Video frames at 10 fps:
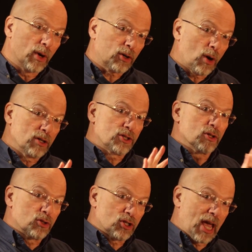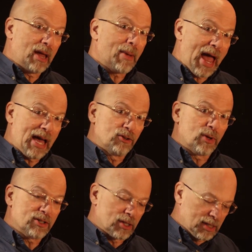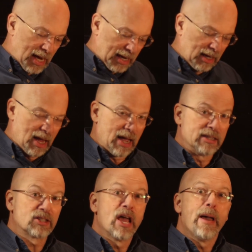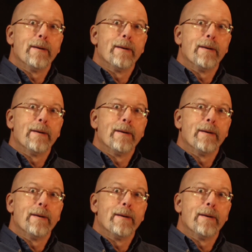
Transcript: across those same address and data lines.